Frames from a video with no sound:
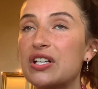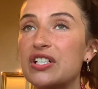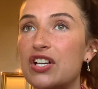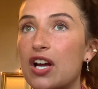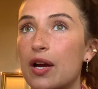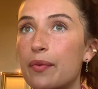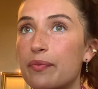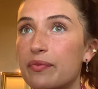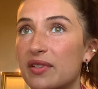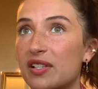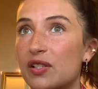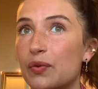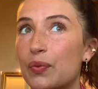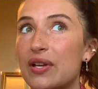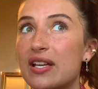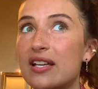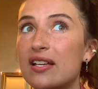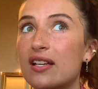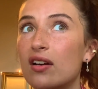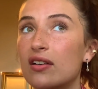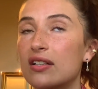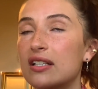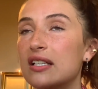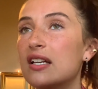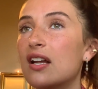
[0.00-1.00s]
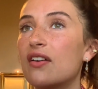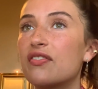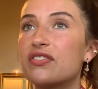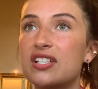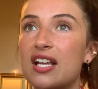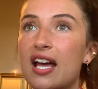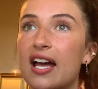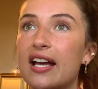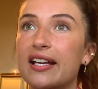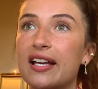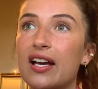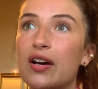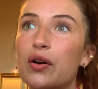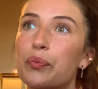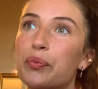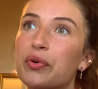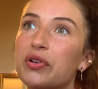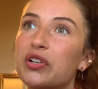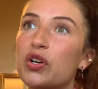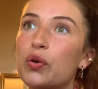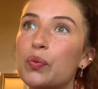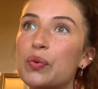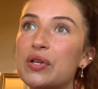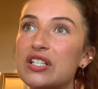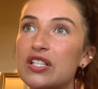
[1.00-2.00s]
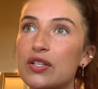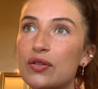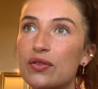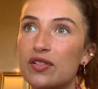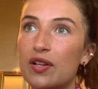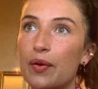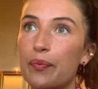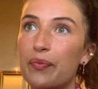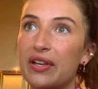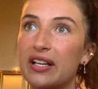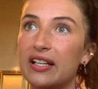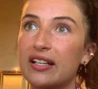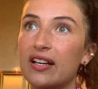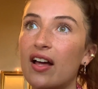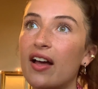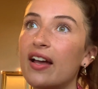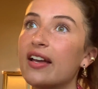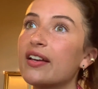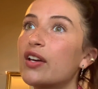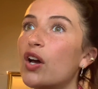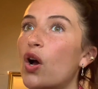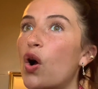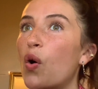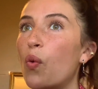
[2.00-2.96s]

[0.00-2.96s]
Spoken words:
time this week, I'd love to hang out, but can we do something like a